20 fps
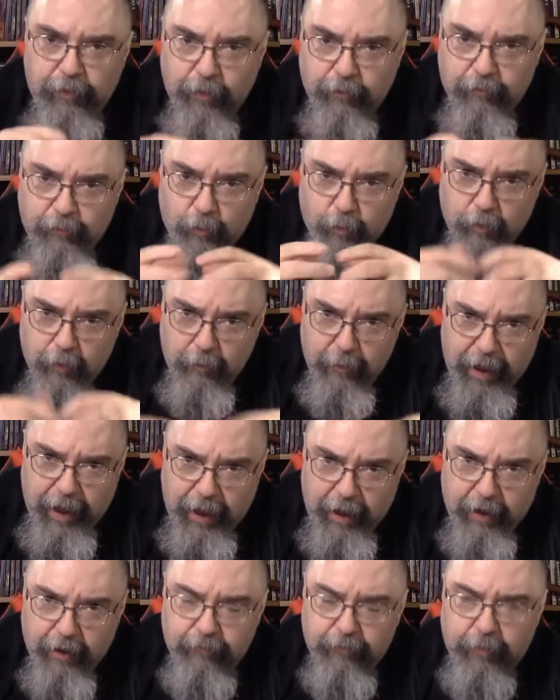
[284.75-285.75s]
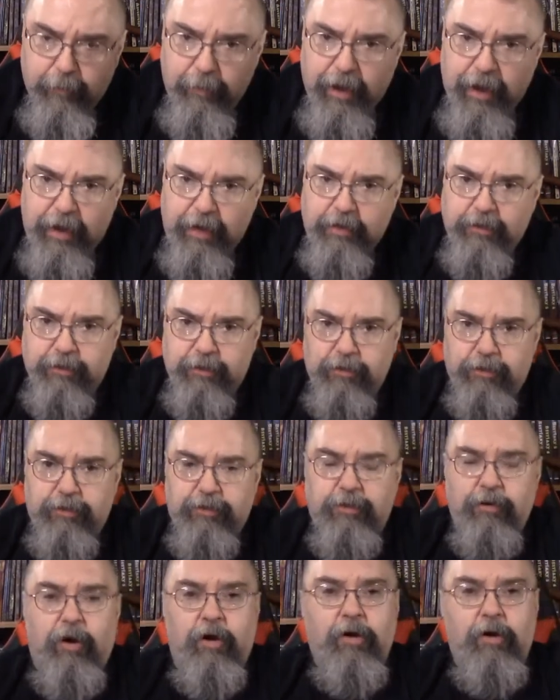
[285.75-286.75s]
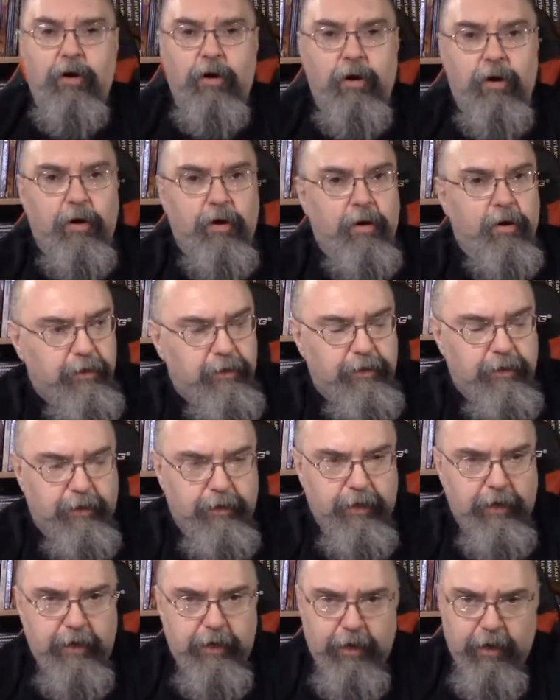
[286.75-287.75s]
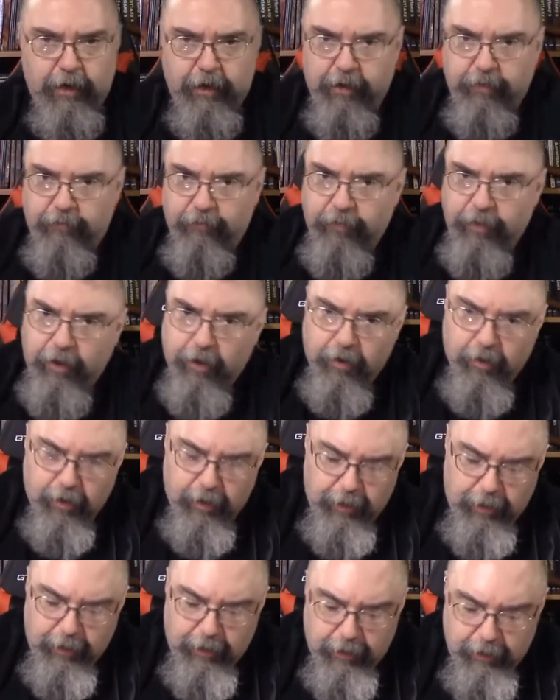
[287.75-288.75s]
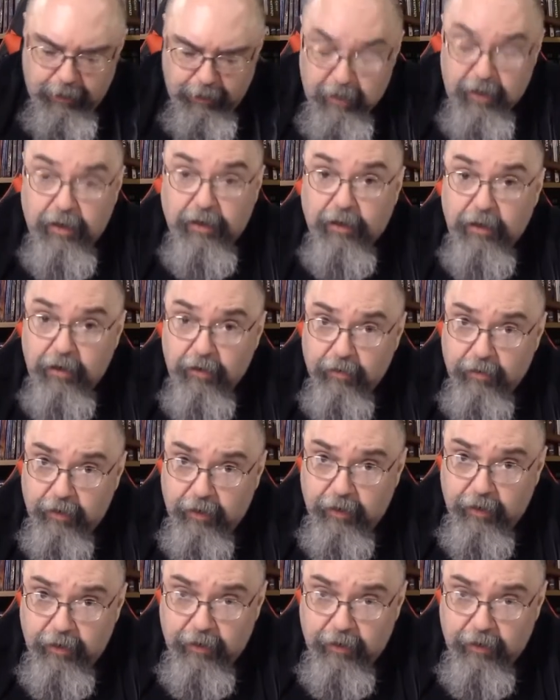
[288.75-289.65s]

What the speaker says: The format of the pages are delineated very clearly.